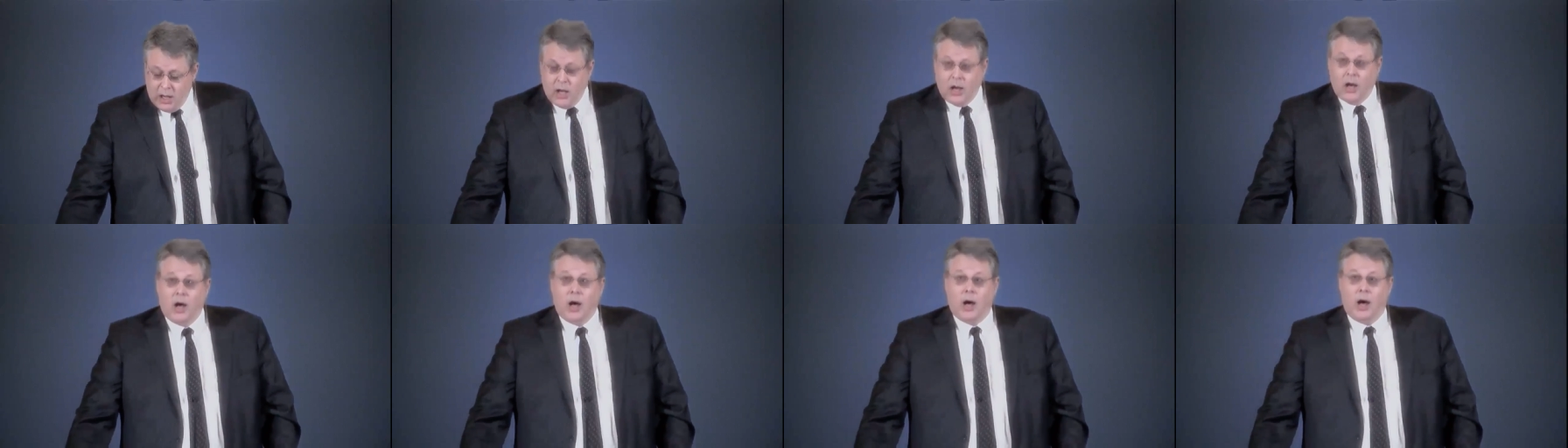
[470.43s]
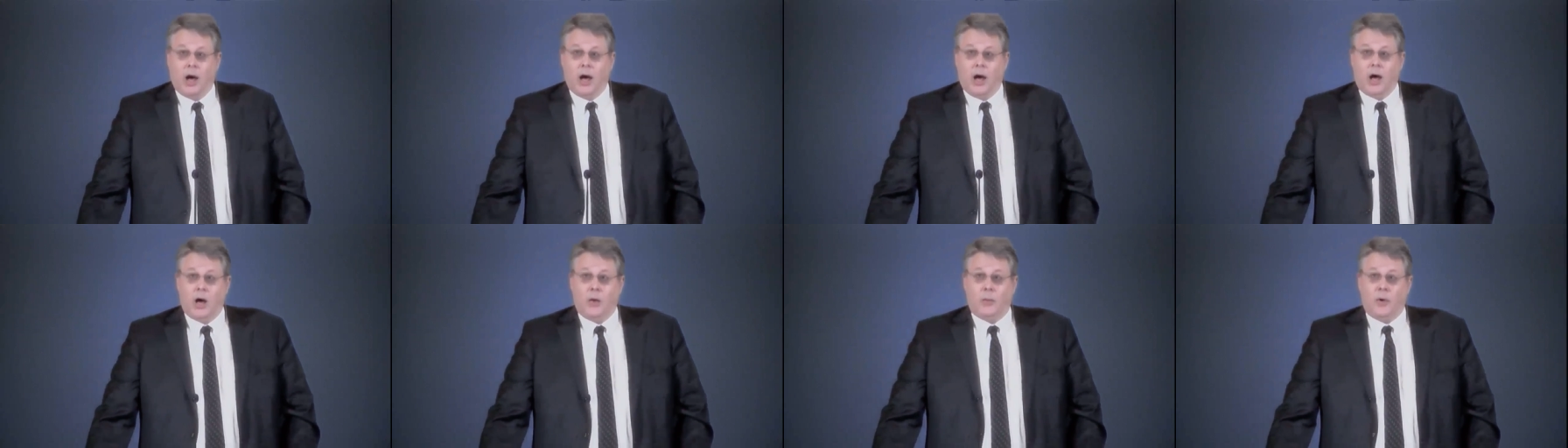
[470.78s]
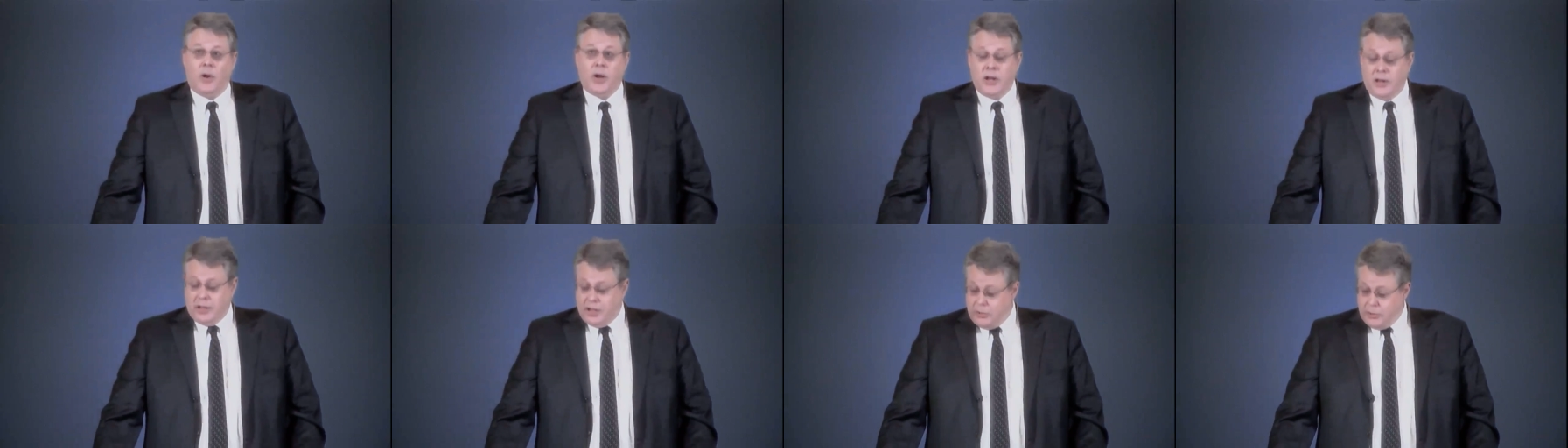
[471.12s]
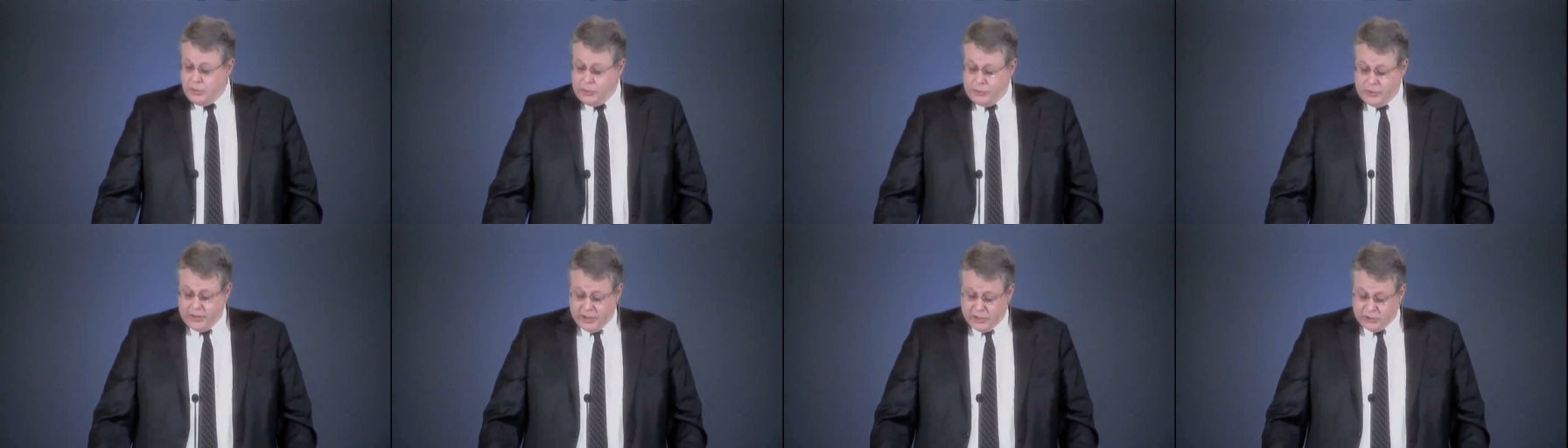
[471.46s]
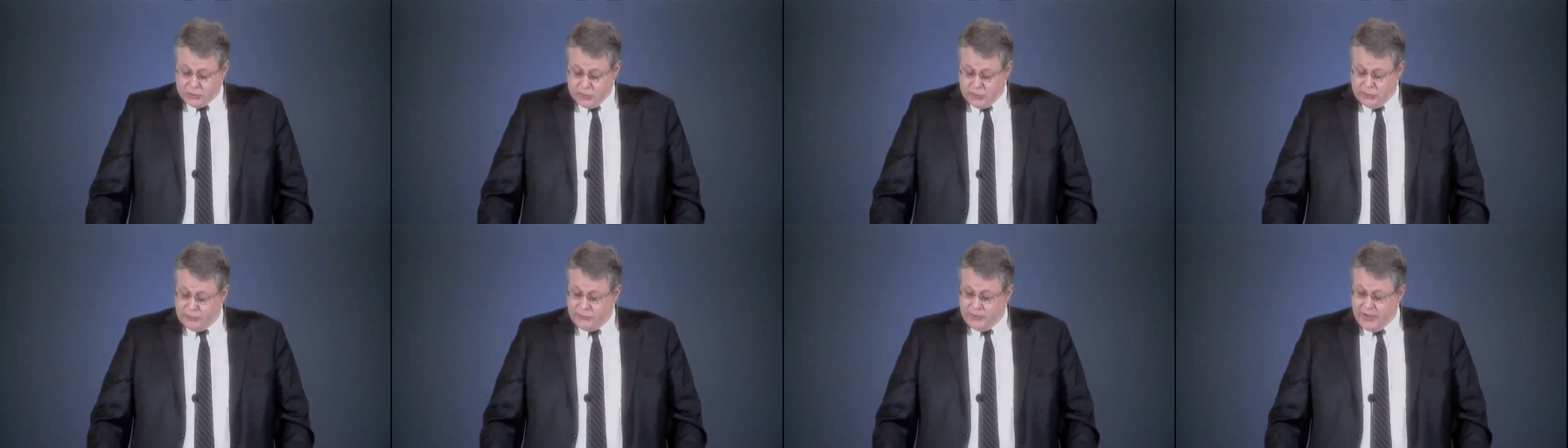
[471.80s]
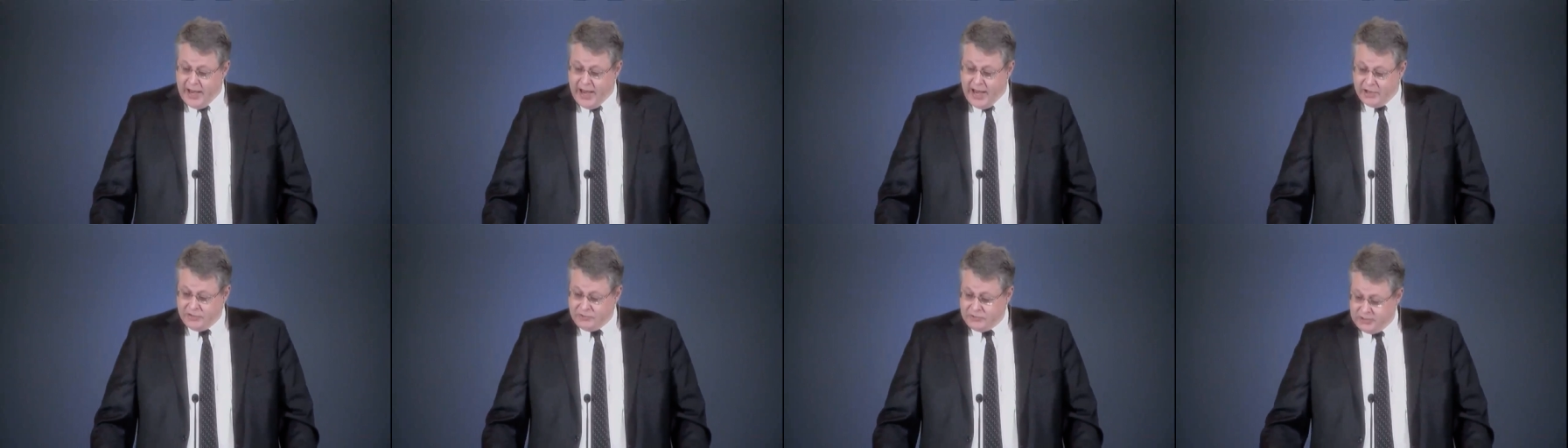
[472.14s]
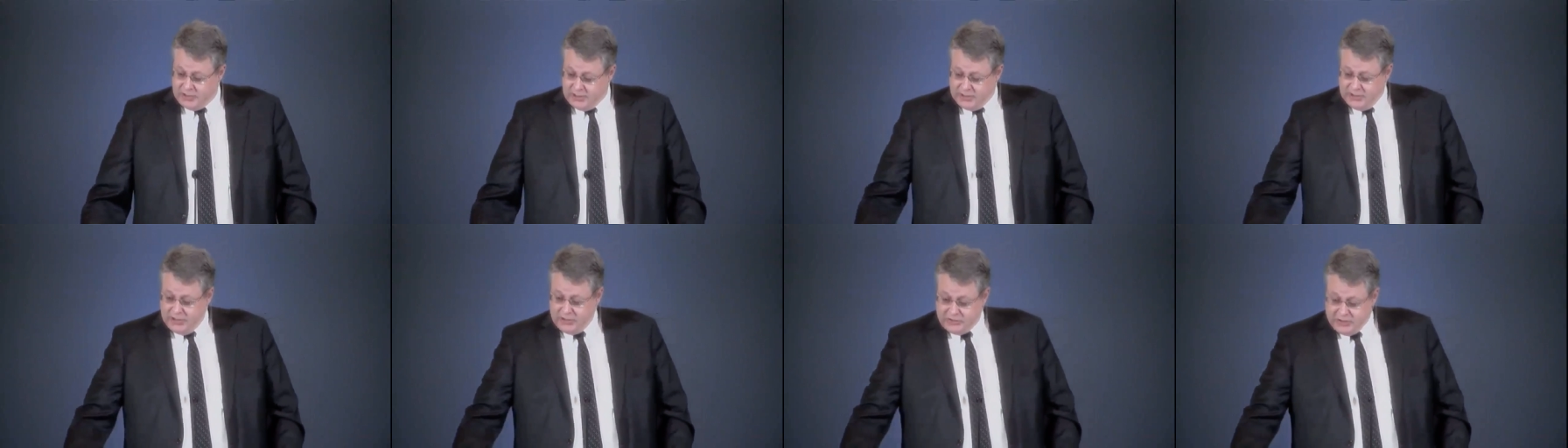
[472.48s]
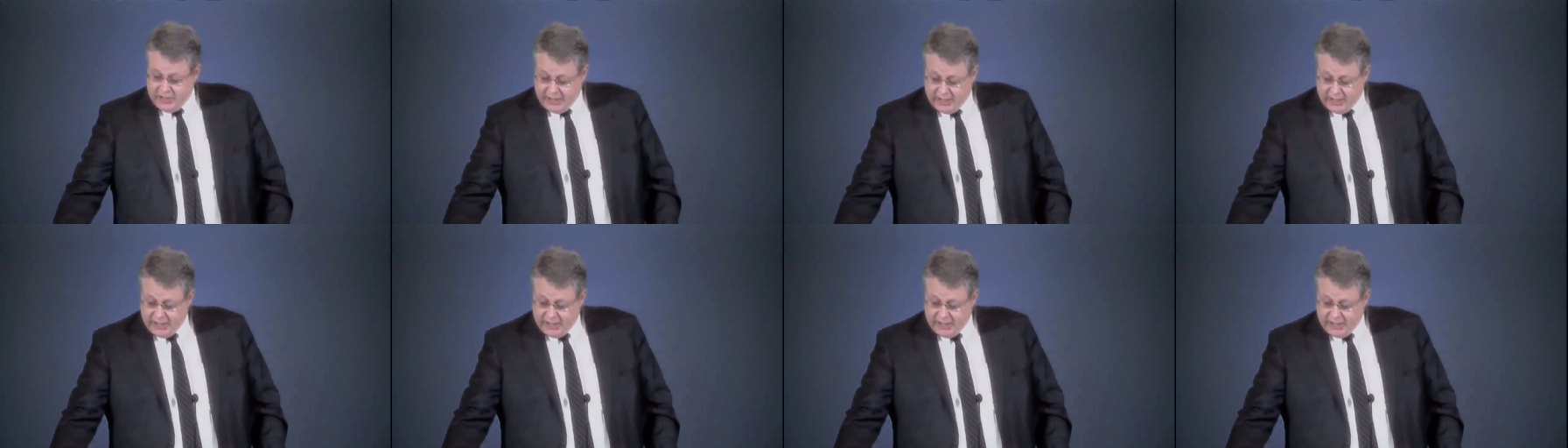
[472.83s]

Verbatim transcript: Uh, one of the other things, real fast, at least I can